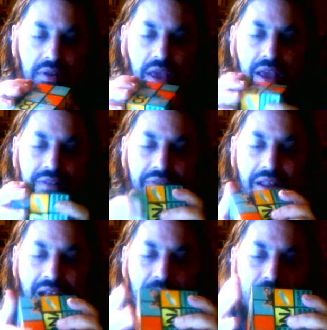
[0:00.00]
okay, it's
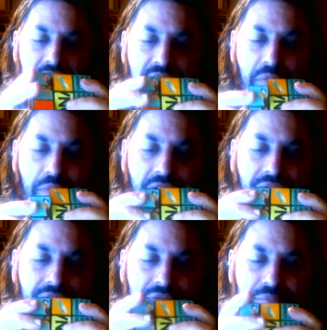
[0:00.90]
not much of a
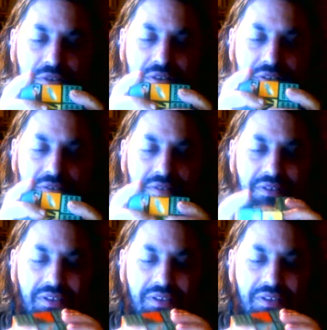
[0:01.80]
puzzle because